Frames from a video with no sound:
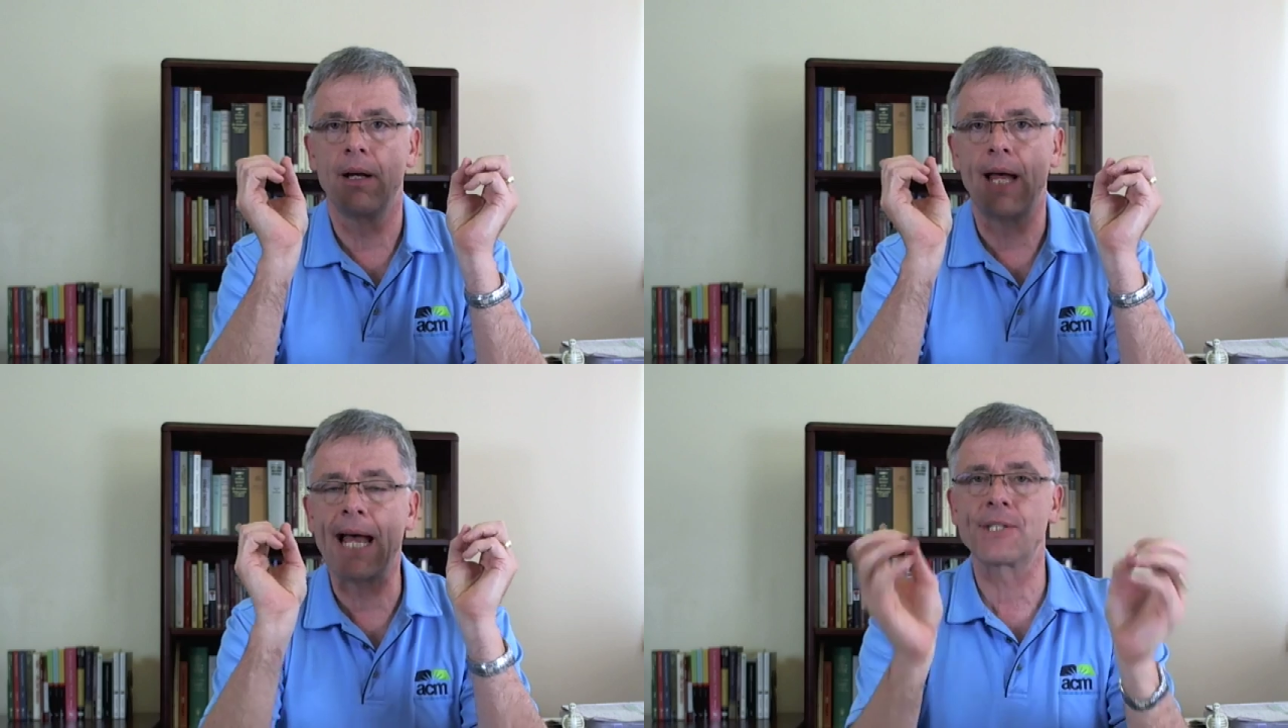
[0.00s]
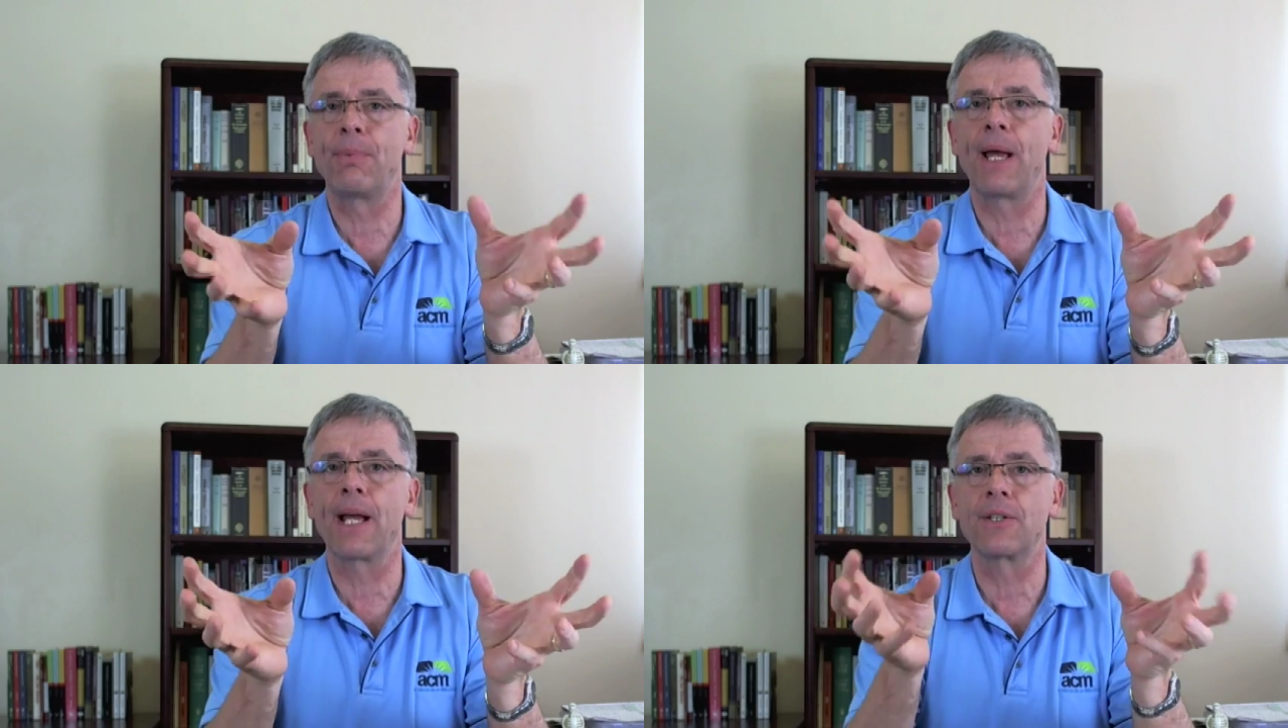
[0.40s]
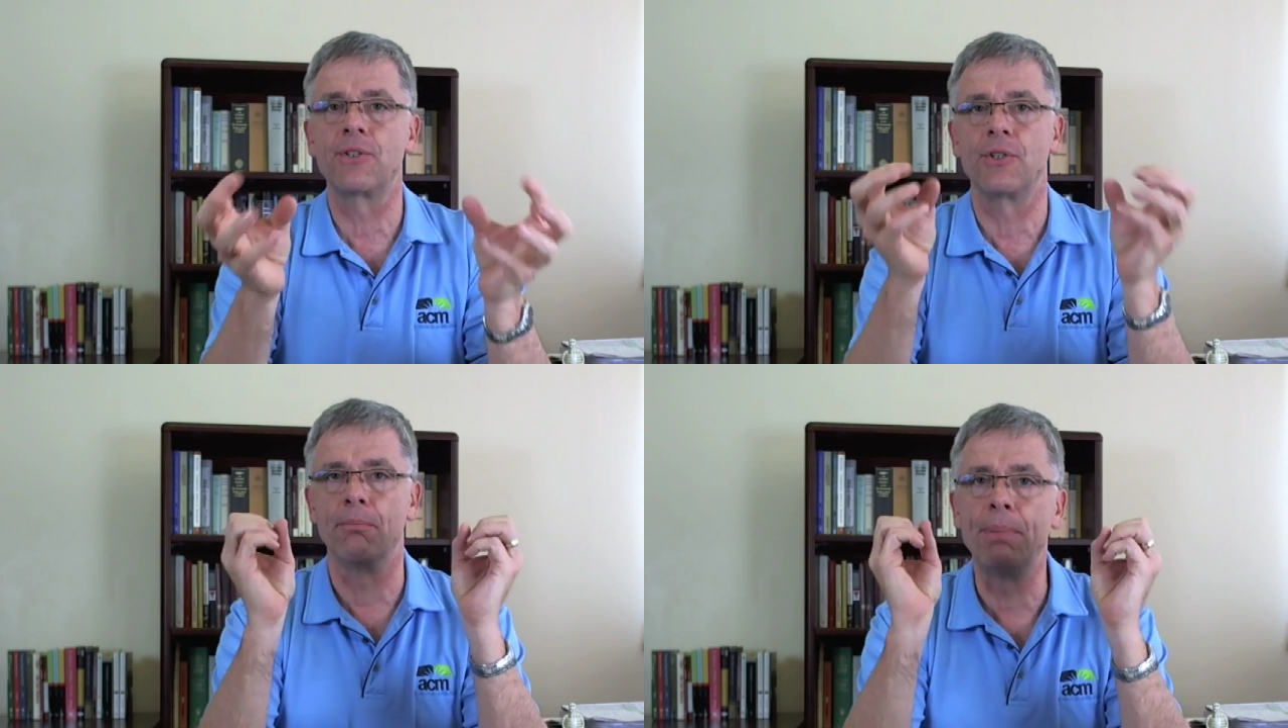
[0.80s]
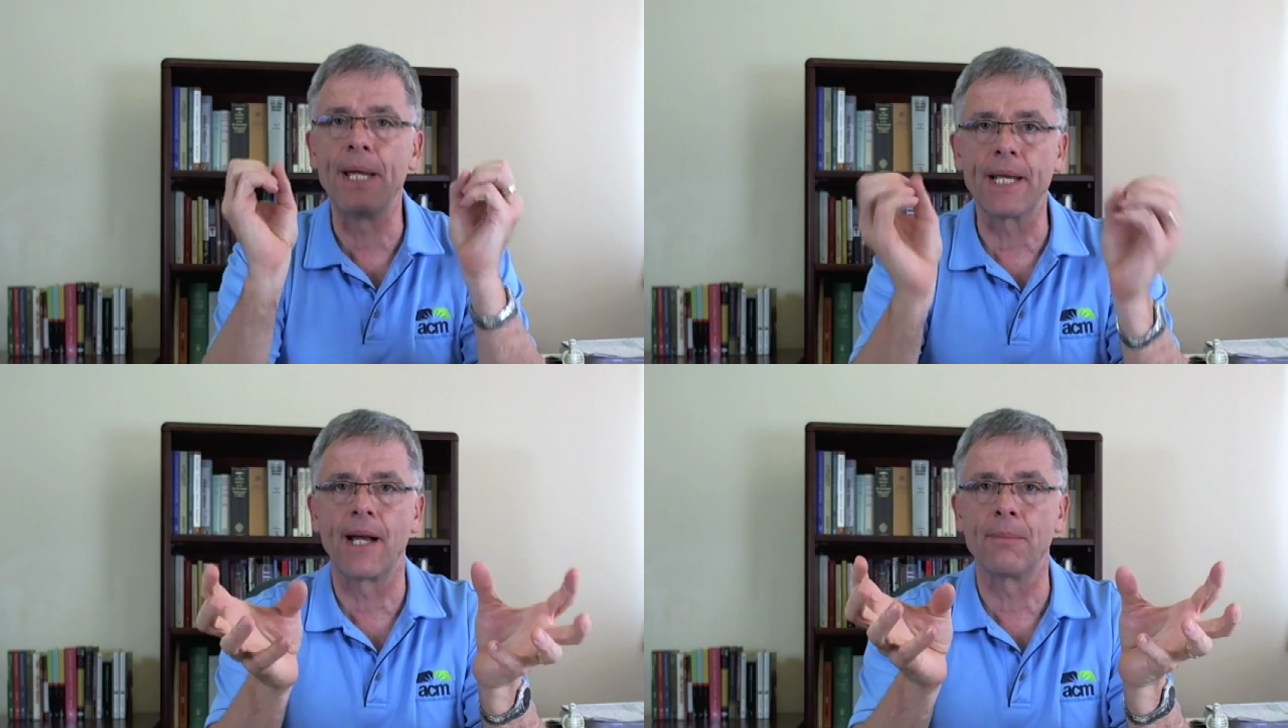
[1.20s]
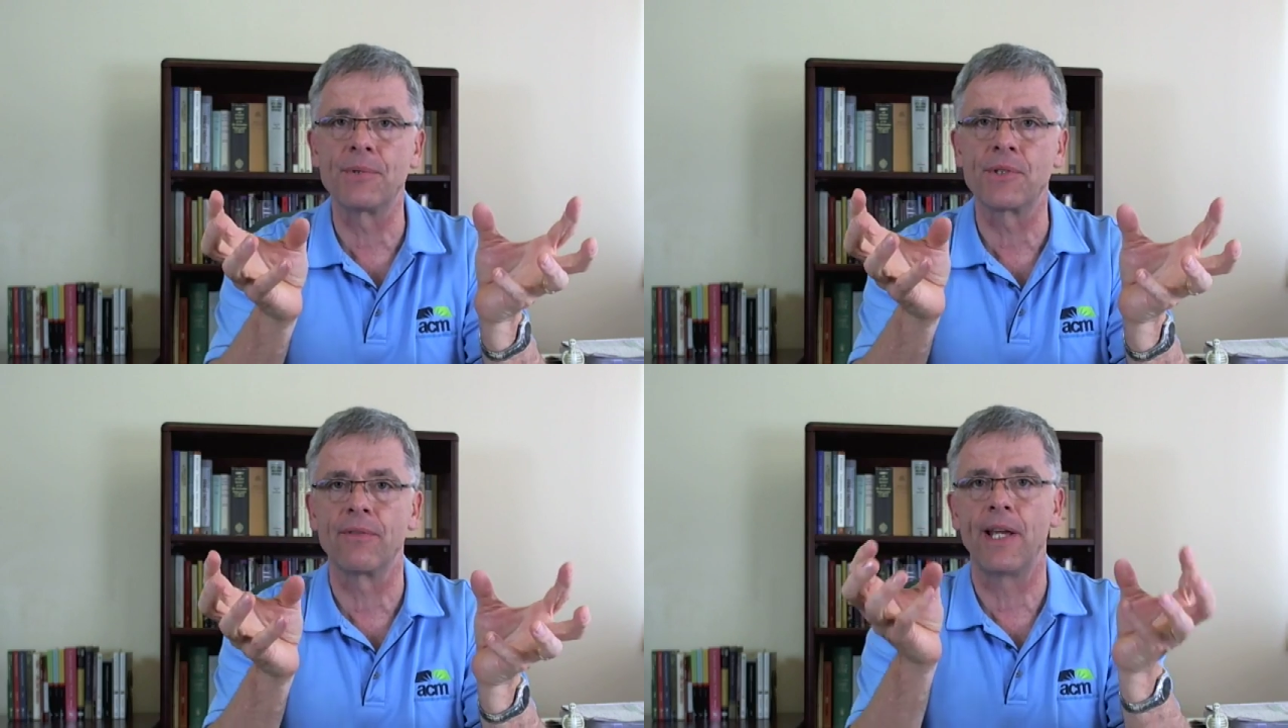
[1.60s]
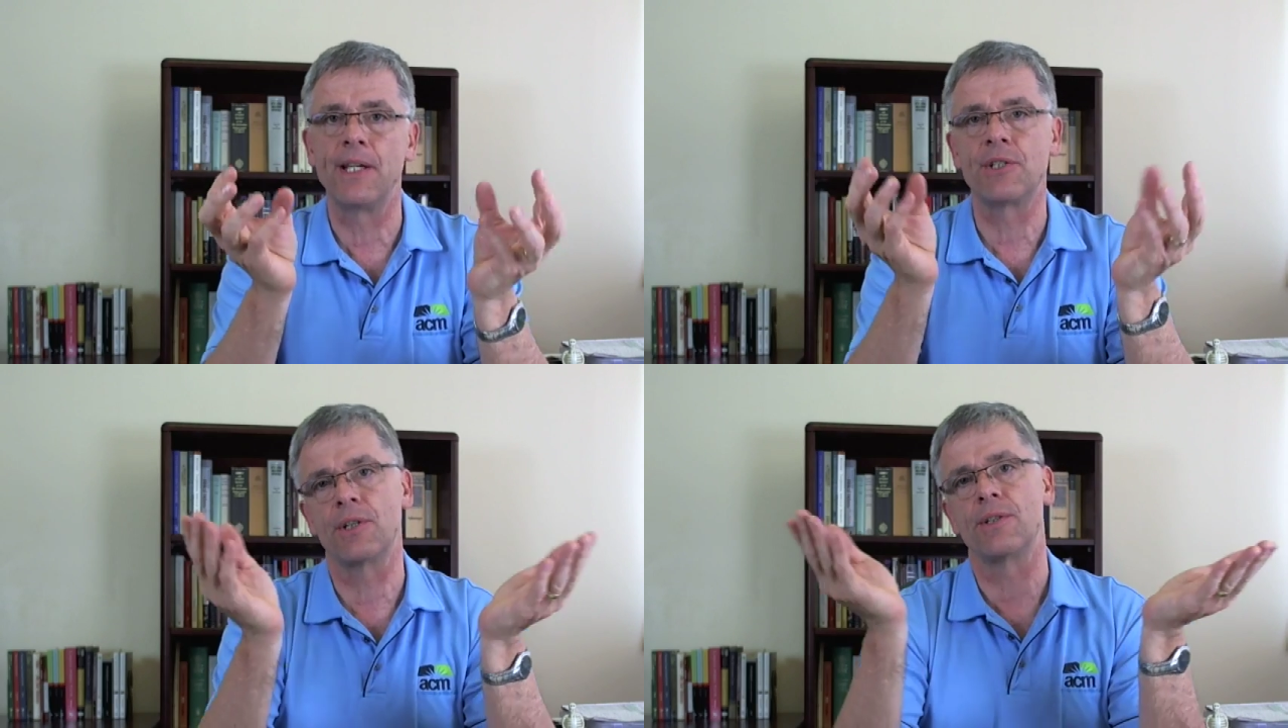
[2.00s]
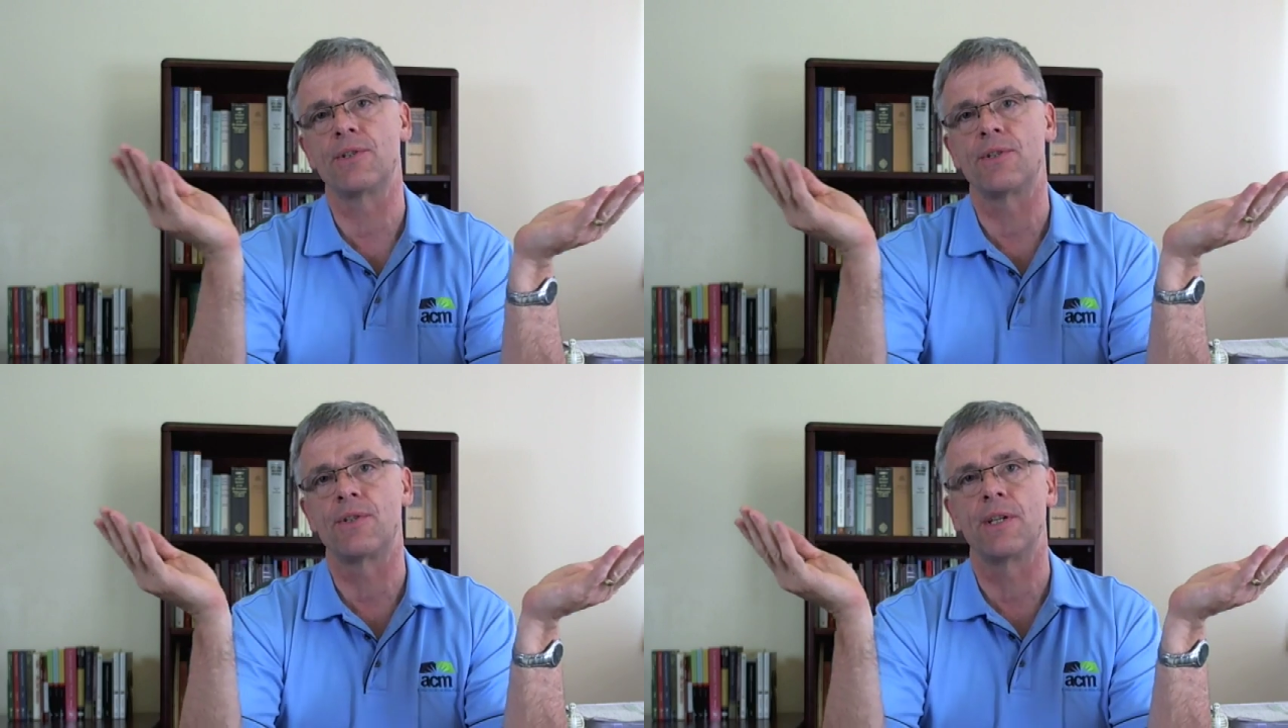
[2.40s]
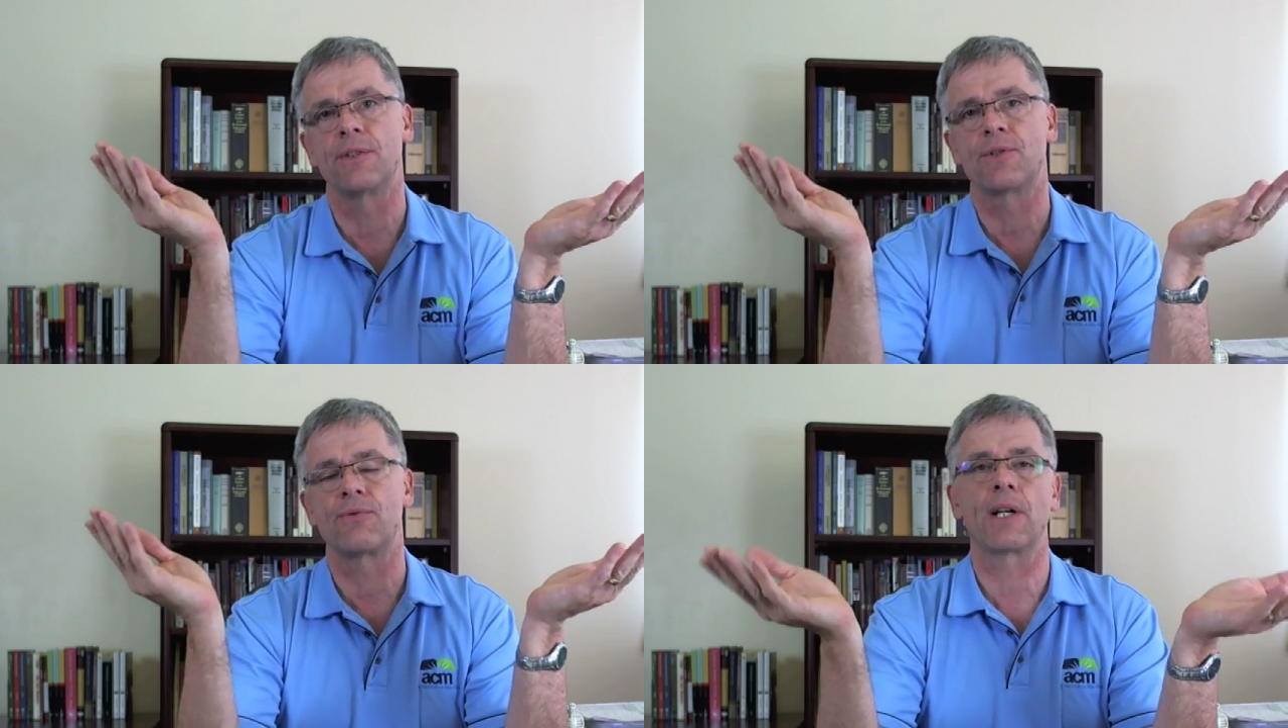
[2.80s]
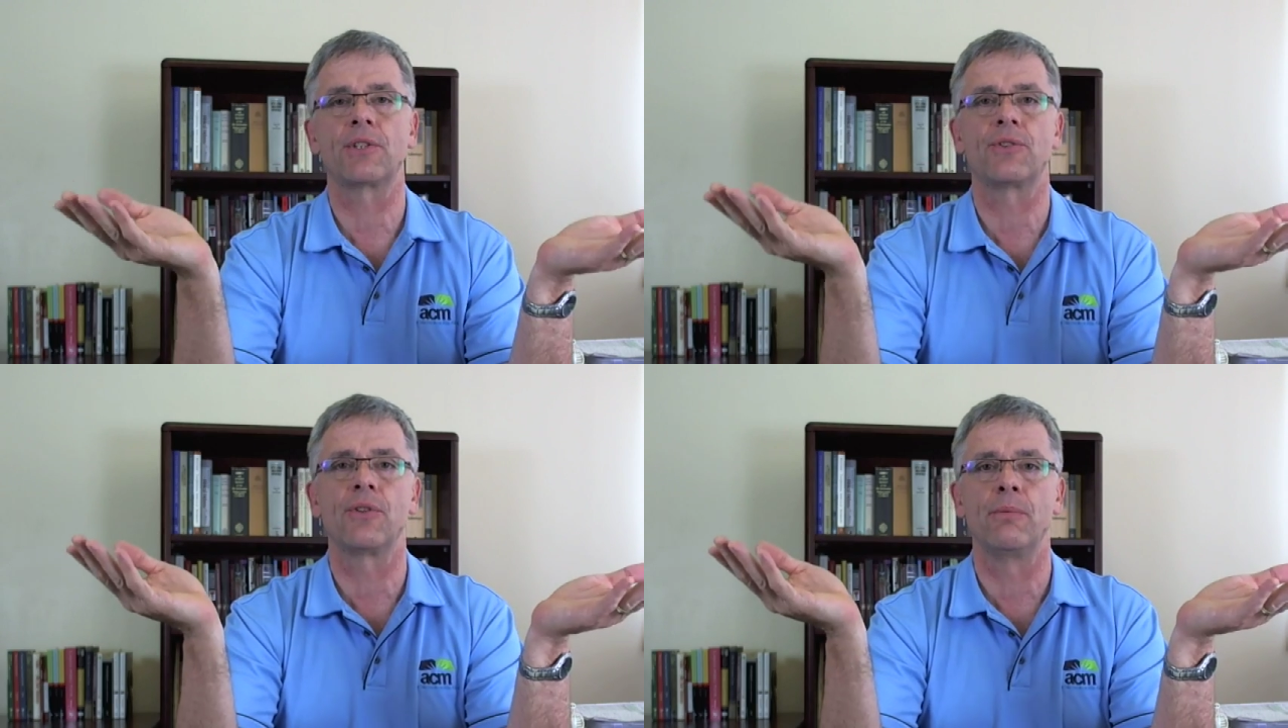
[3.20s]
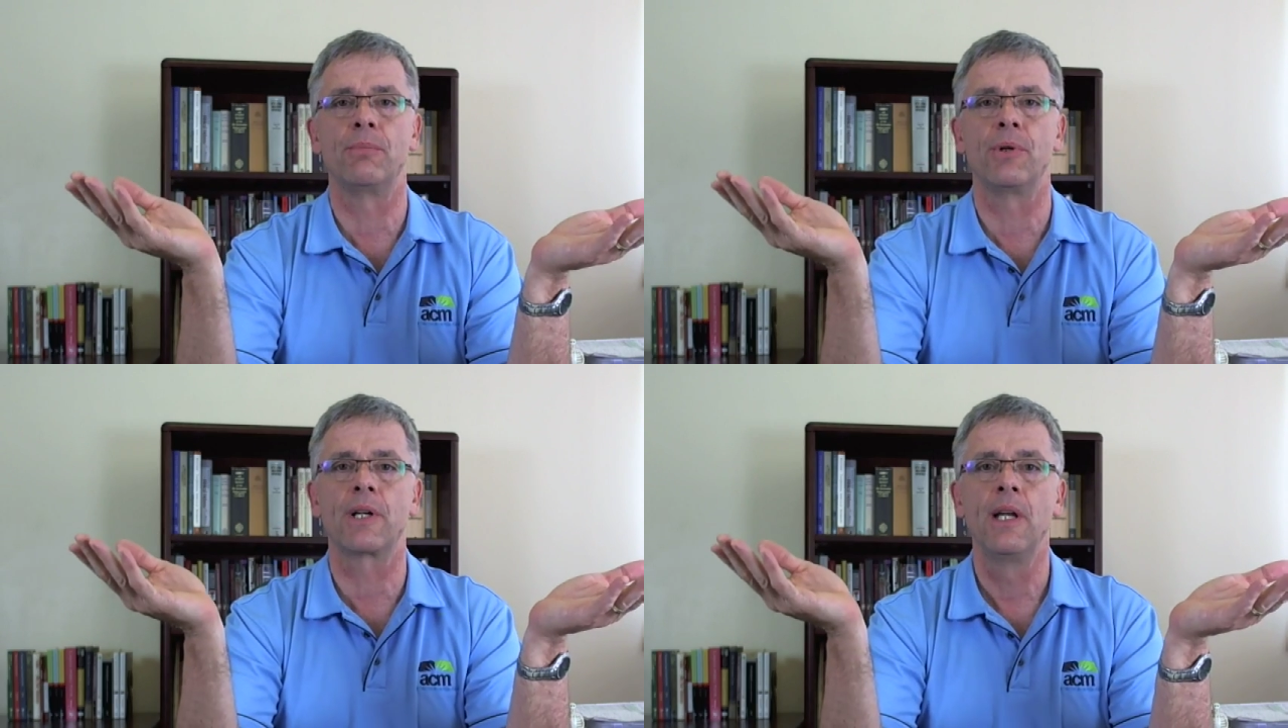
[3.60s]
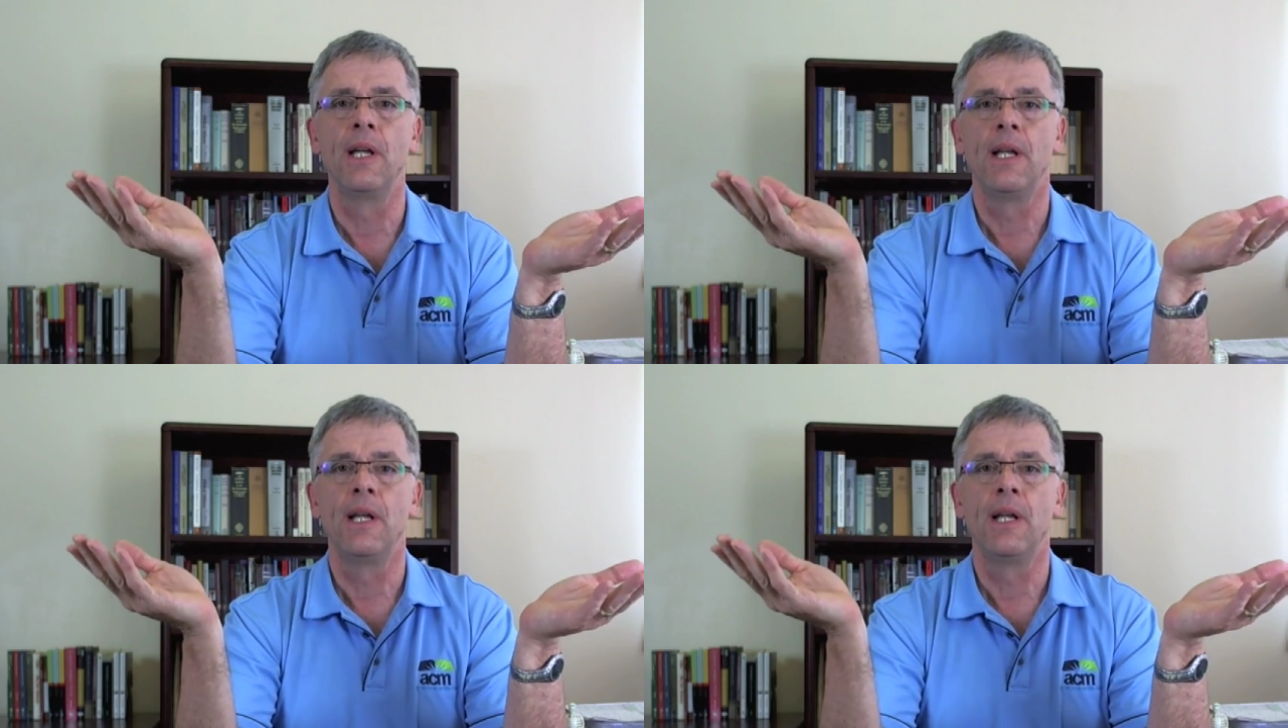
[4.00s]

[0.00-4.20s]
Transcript: aspects, your big observations, the structure of the book,